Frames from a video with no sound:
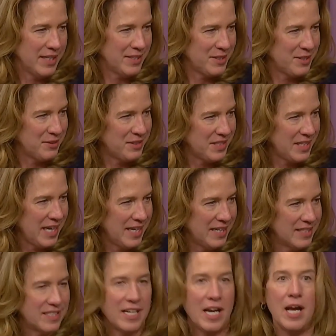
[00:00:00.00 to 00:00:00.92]
As you
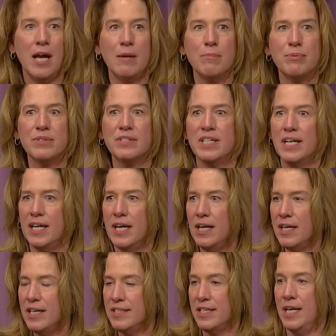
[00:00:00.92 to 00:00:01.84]
said, 10%
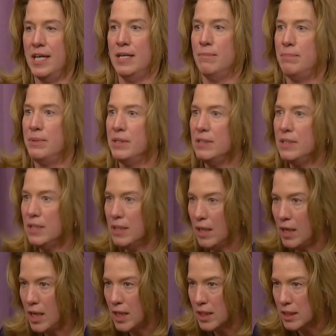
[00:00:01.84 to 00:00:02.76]
odds at $1 billion.
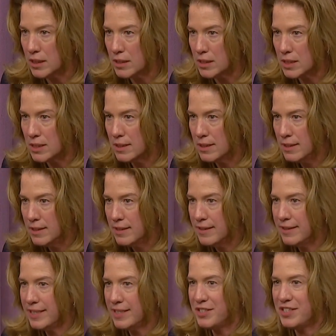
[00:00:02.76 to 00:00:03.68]

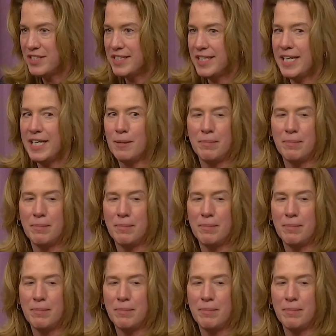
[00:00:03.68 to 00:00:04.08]
Like, just think